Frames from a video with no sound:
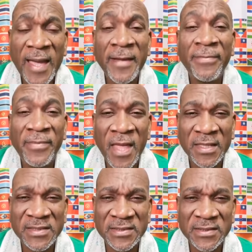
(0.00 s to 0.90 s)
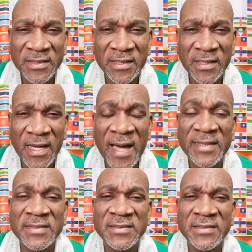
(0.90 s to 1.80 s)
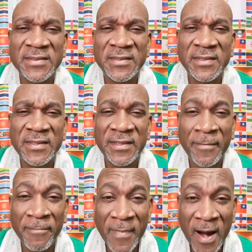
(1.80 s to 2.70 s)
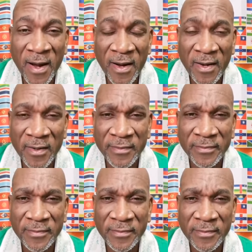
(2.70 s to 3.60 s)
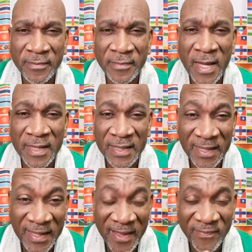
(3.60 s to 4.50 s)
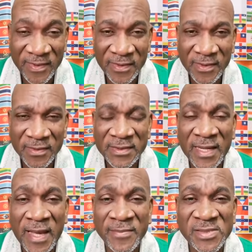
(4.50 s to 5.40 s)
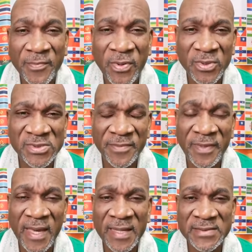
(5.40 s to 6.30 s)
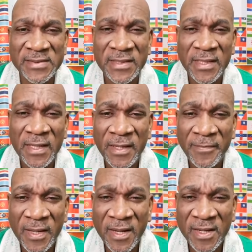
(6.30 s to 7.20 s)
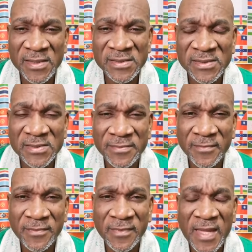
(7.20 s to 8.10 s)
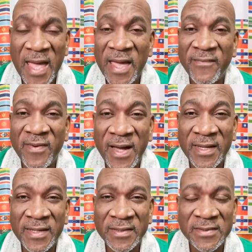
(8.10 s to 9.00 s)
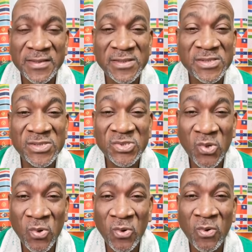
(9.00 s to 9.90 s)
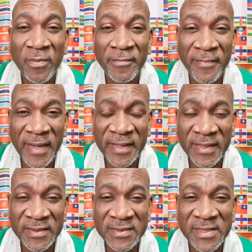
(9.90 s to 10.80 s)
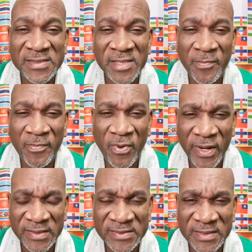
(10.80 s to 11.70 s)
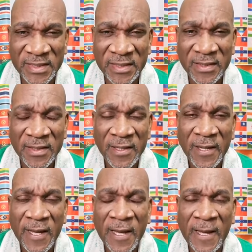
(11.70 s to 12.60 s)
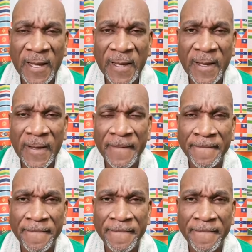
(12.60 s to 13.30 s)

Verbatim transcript: I am not at the mark, at the level that I'm supposed to be at because I have had so many disappointing uh,